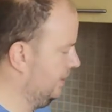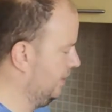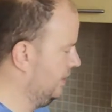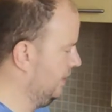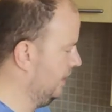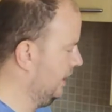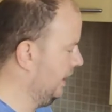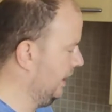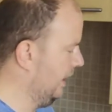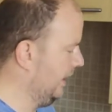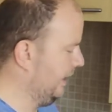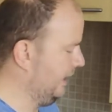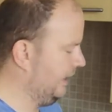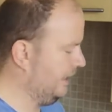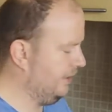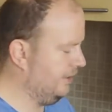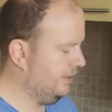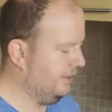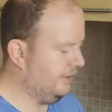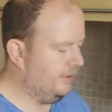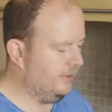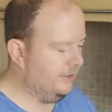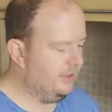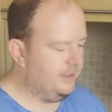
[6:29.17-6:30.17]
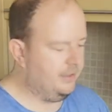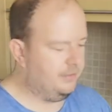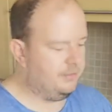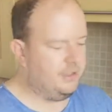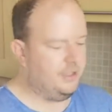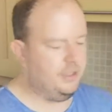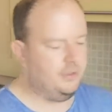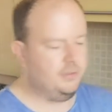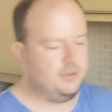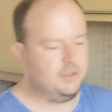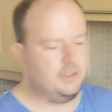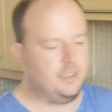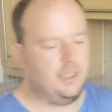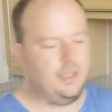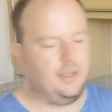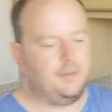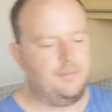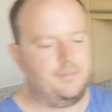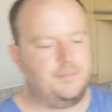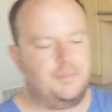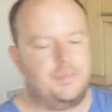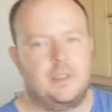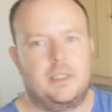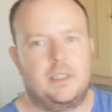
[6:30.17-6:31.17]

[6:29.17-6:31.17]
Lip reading: Look at that, eh? Oh, how cute's that?